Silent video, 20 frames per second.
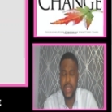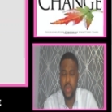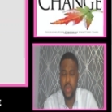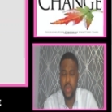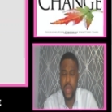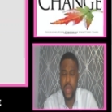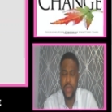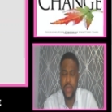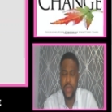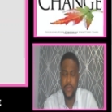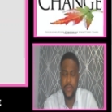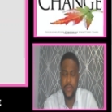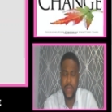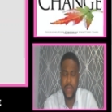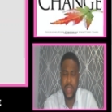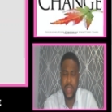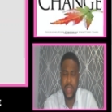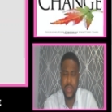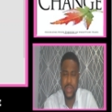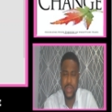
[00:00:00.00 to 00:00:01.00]
where you
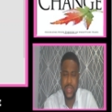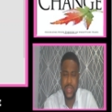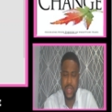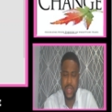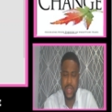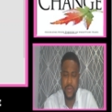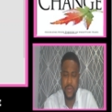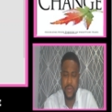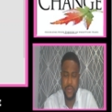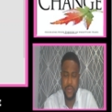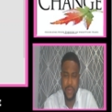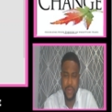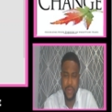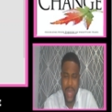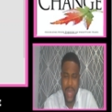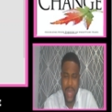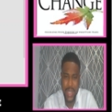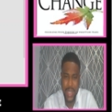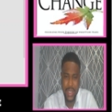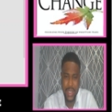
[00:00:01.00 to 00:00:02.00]
find yourself
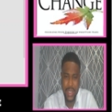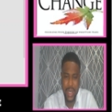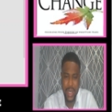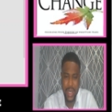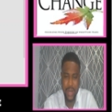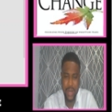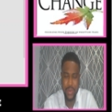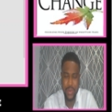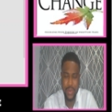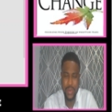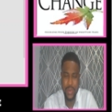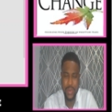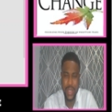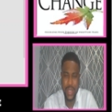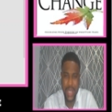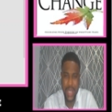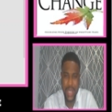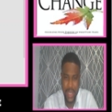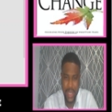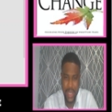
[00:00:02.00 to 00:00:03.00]
right now,
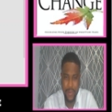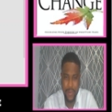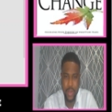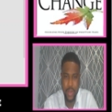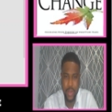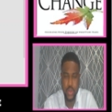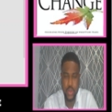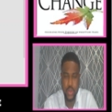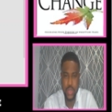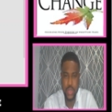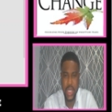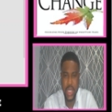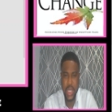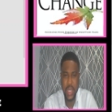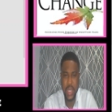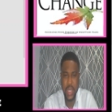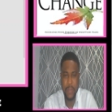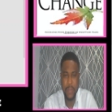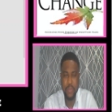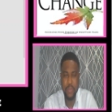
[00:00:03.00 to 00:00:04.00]
even
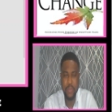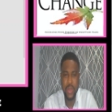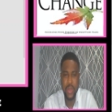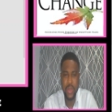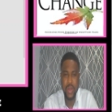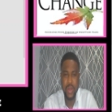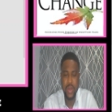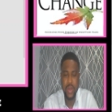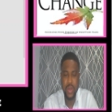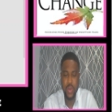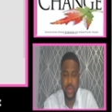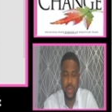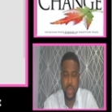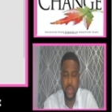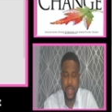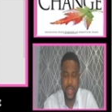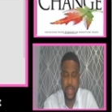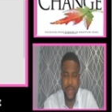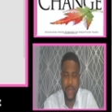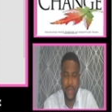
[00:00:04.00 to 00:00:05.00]
today,
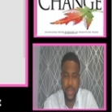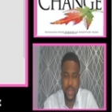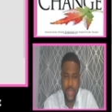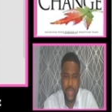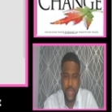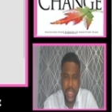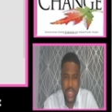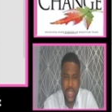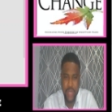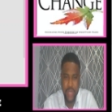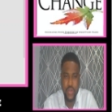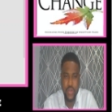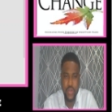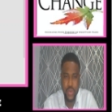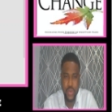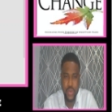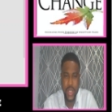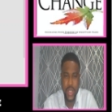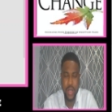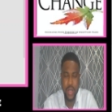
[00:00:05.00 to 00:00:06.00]
whatever you did
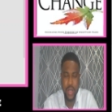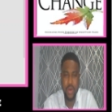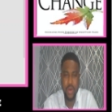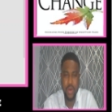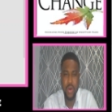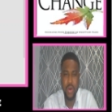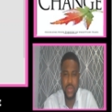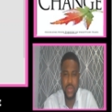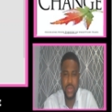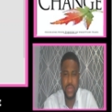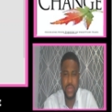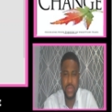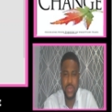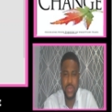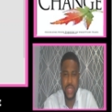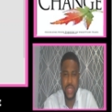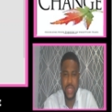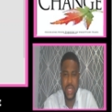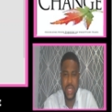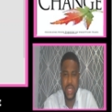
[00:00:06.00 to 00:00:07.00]
during the course of
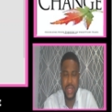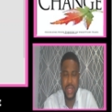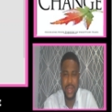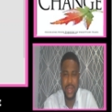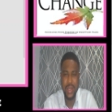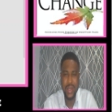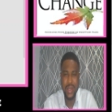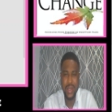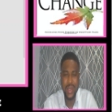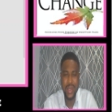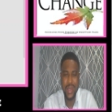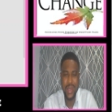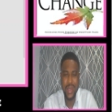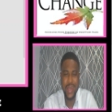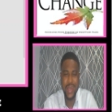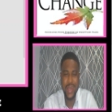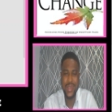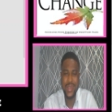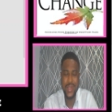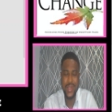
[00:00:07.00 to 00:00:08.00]
today
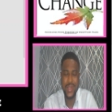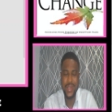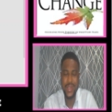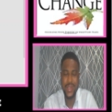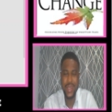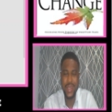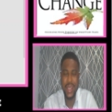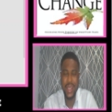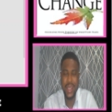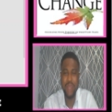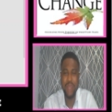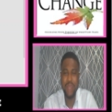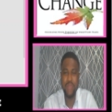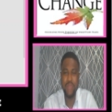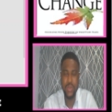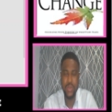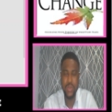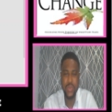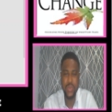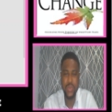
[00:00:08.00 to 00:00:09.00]
is in
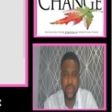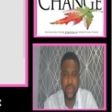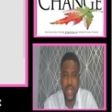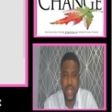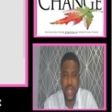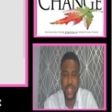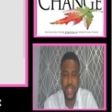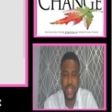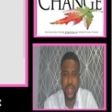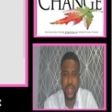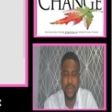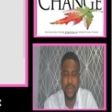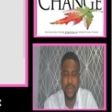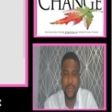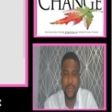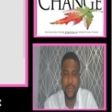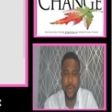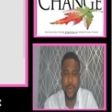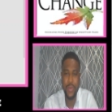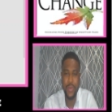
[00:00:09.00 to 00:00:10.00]
preparation
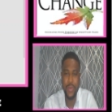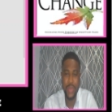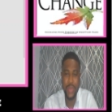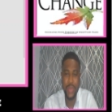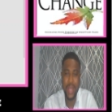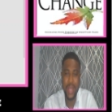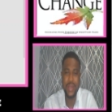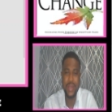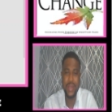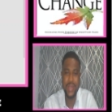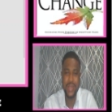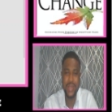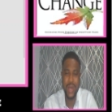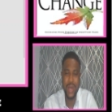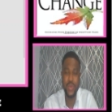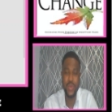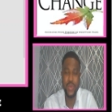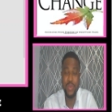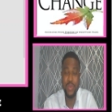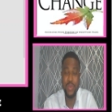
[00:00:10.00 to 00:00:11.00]
for things that
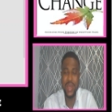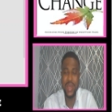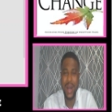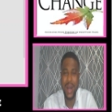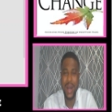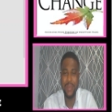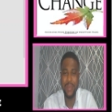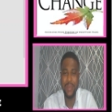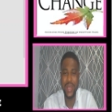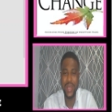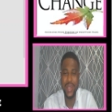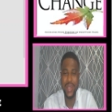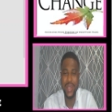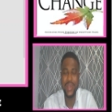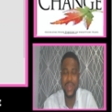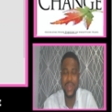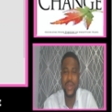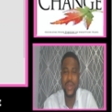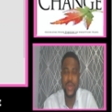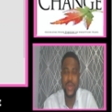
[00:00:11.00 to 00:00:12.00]
will be happening
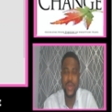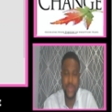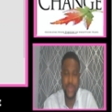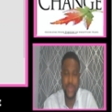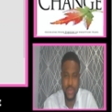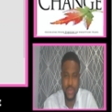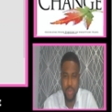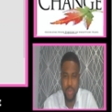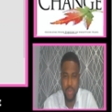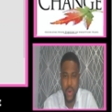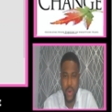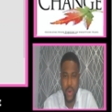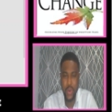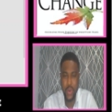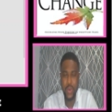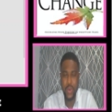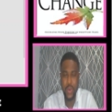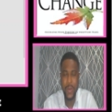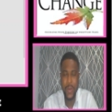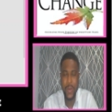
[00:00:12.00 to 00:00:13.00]
tomorrow